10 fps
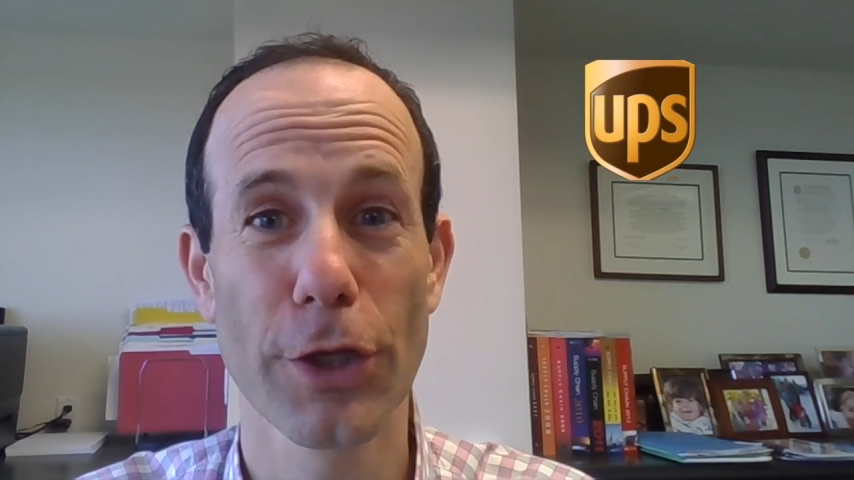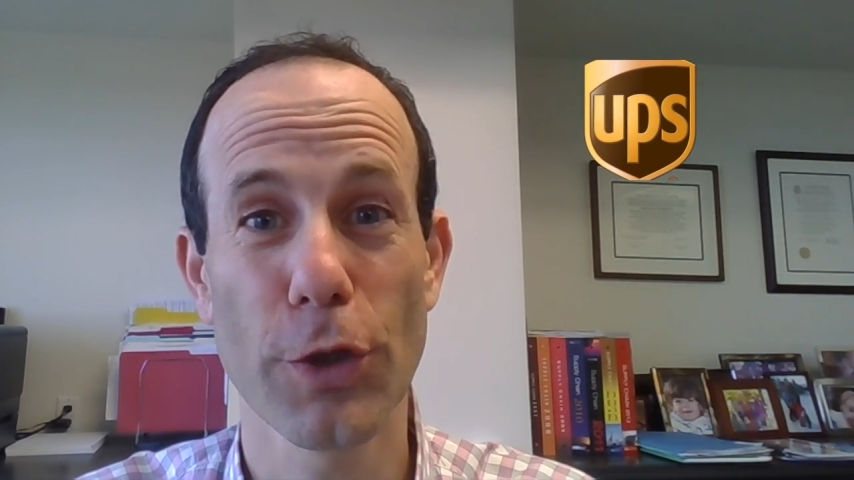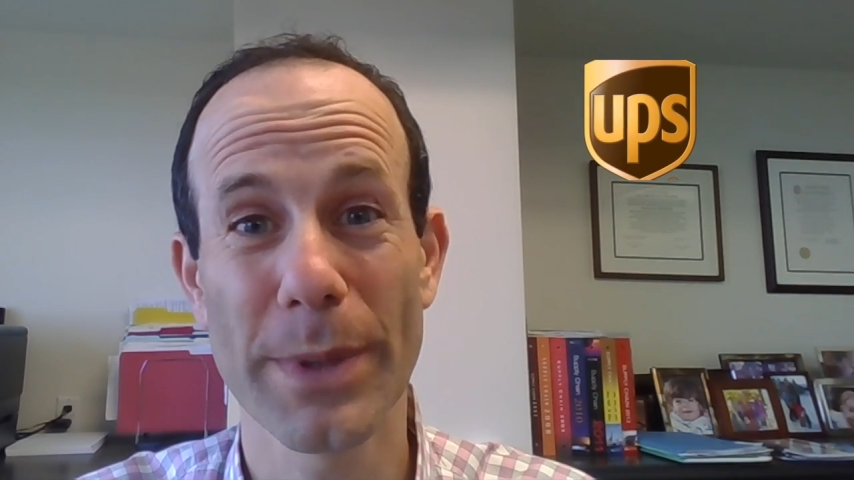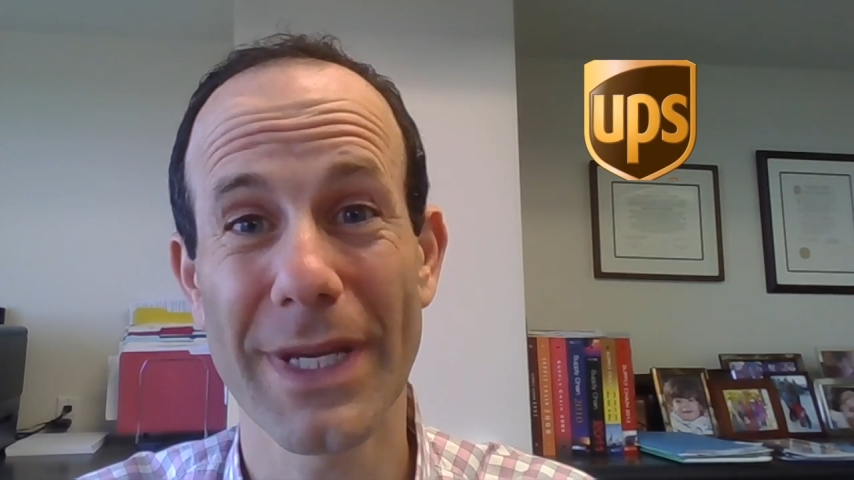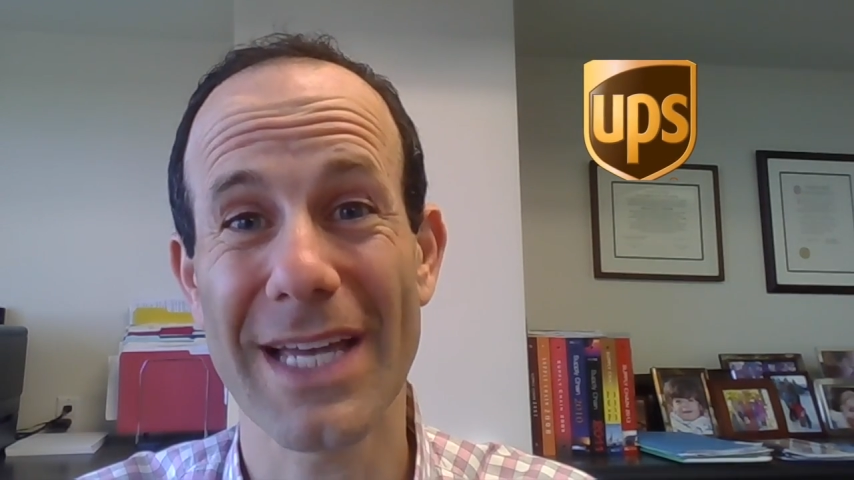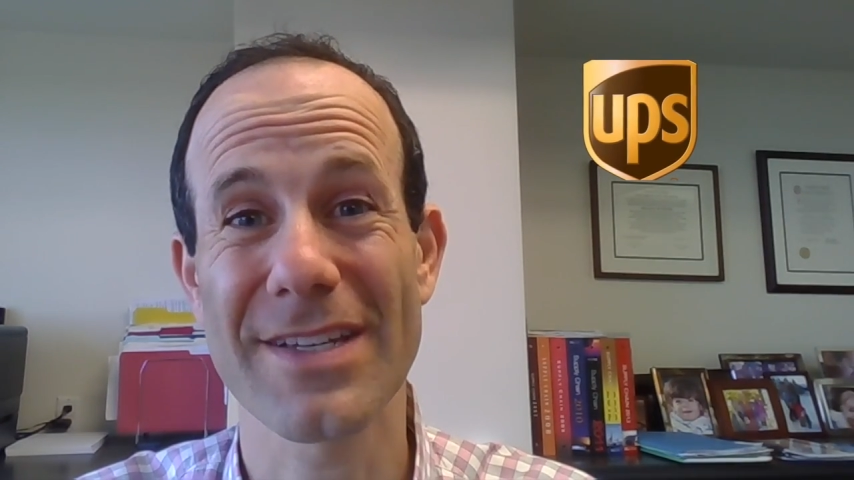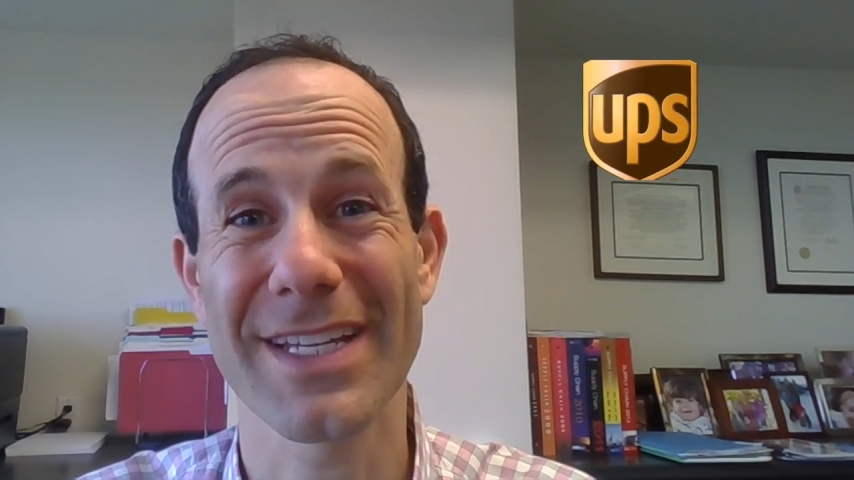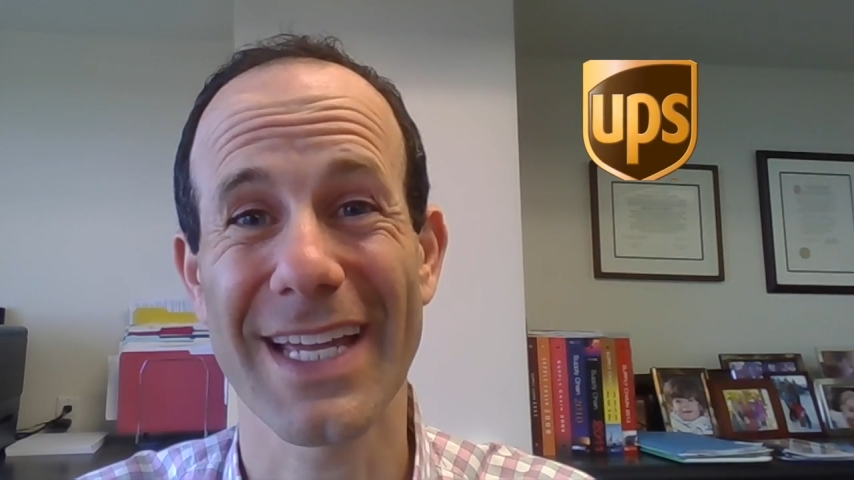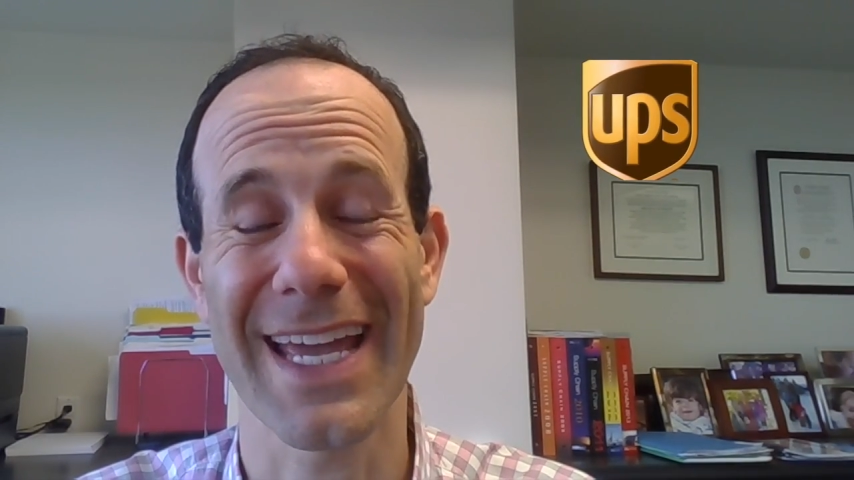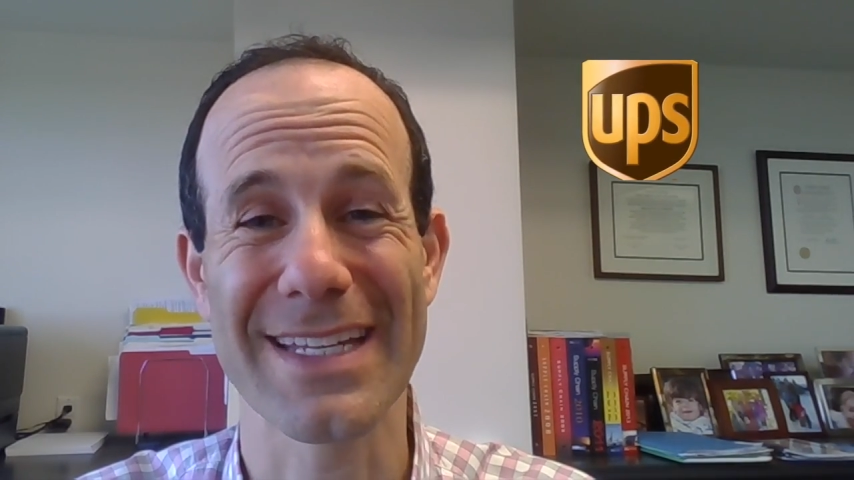UPS is
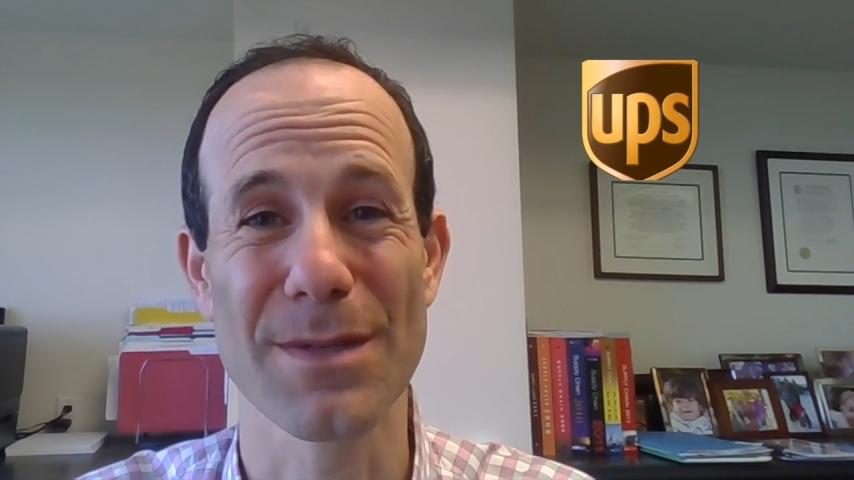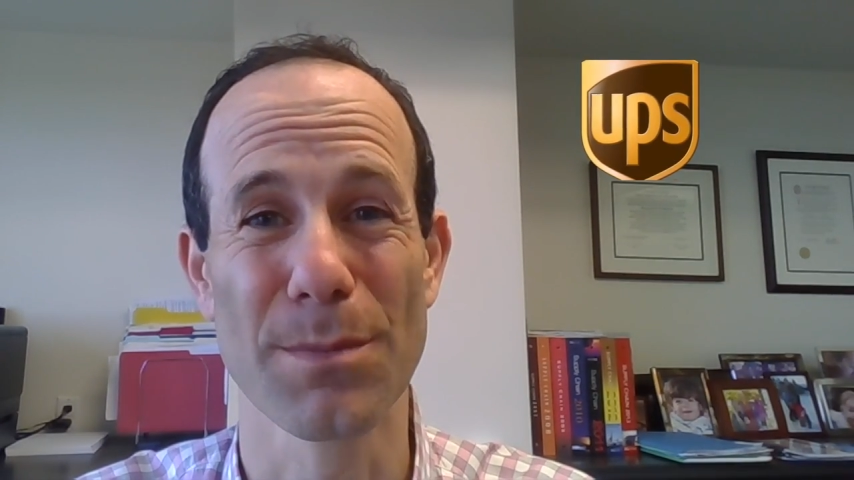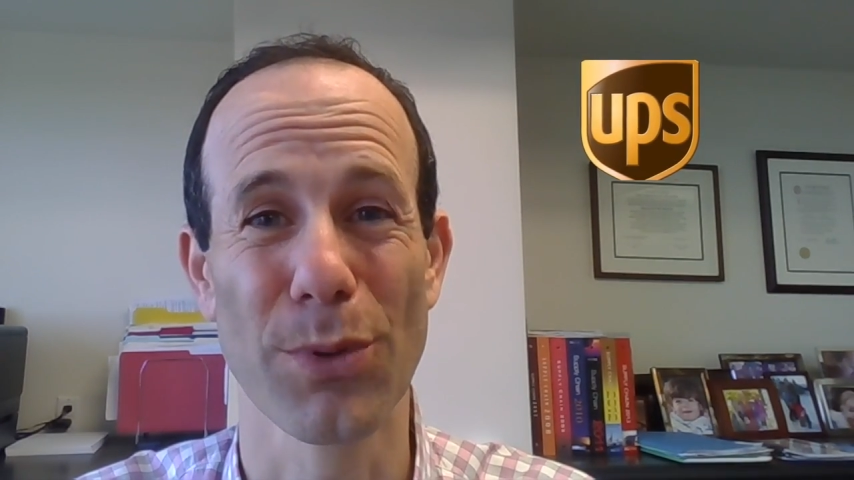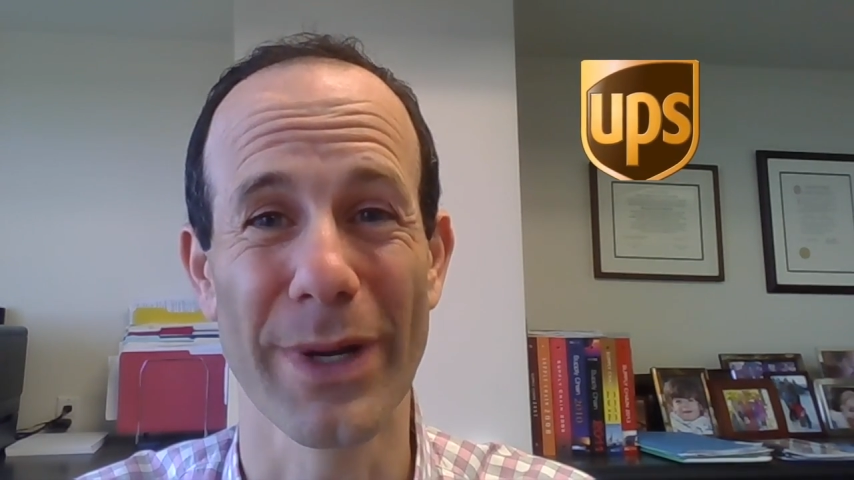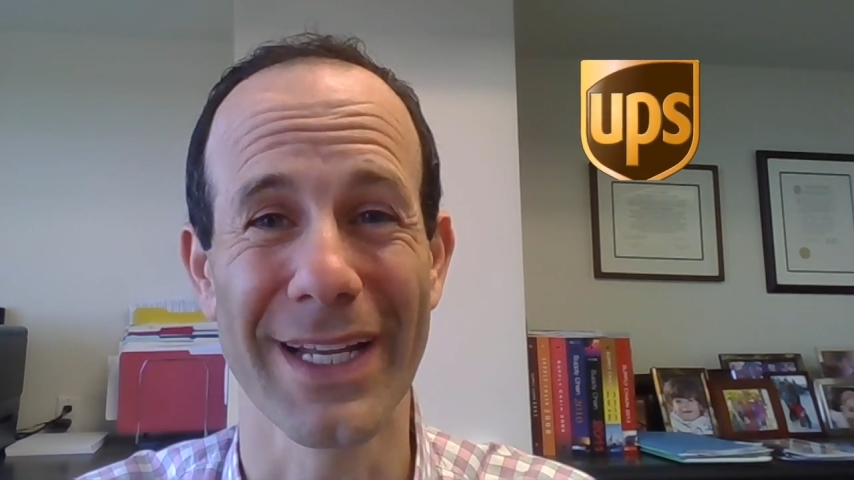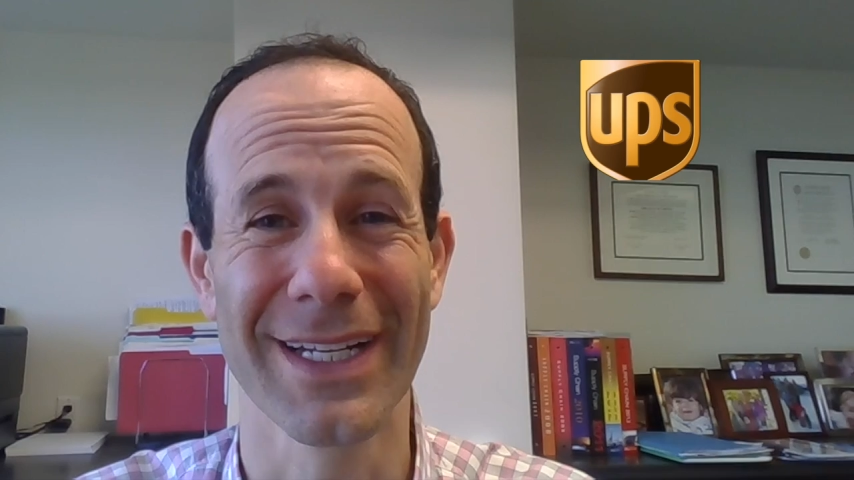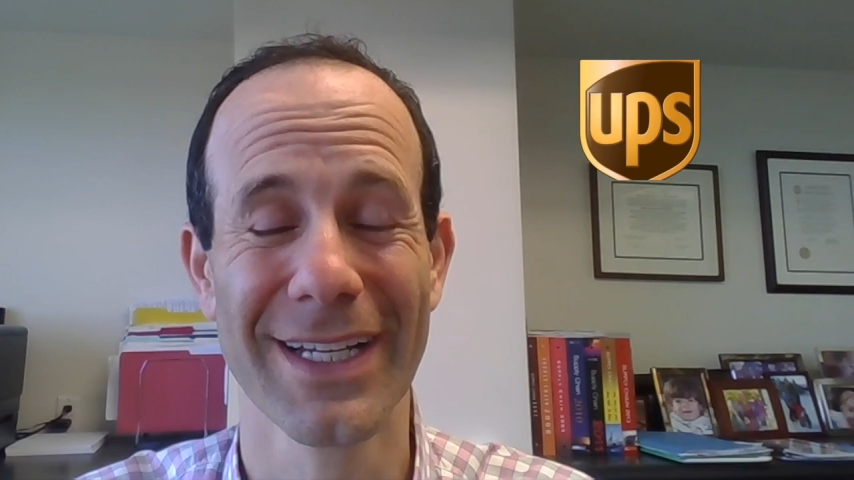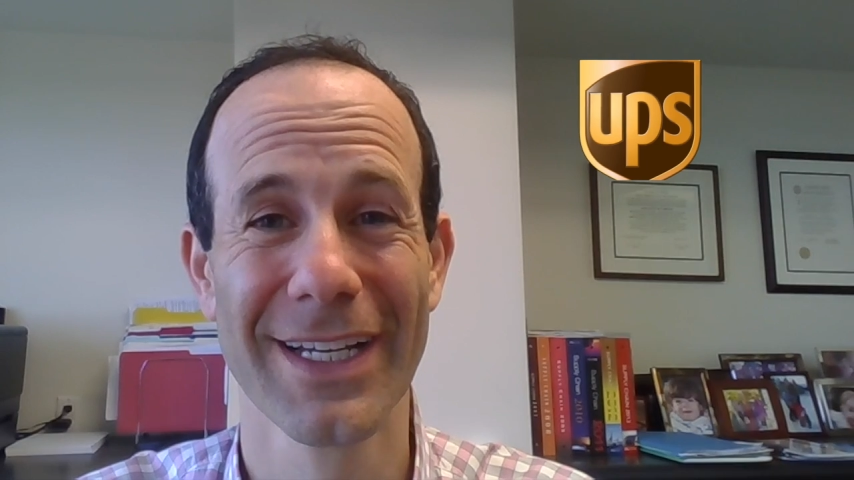a case in point.